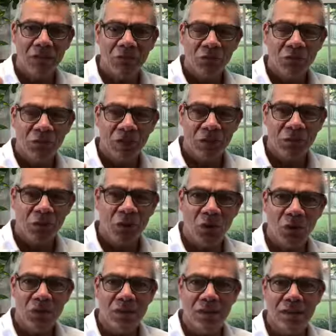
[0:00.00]
for him to go
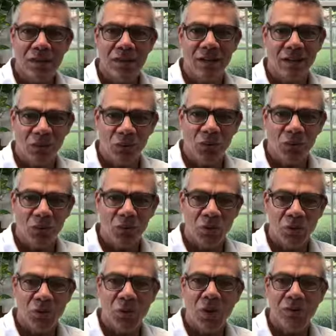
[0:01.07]
to the uh, go through
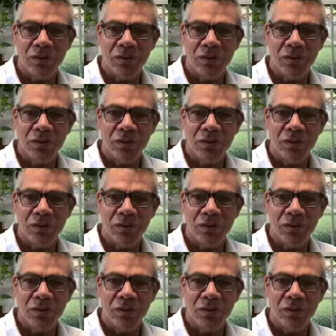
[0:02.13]
the wall.